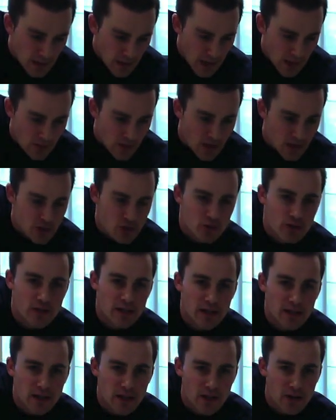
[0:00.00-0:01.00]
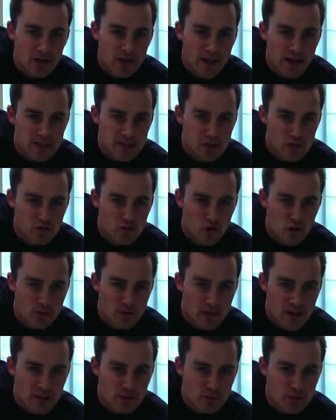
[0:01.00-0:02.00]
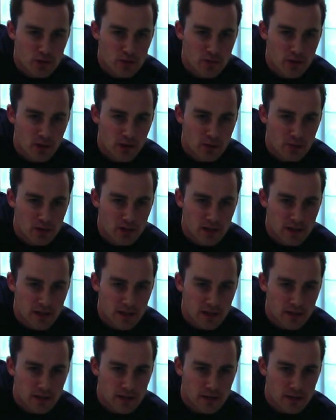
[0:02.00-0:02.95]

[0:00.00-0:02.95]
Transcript: And then do an inhale and exhale for me, that Buddha belly breathing.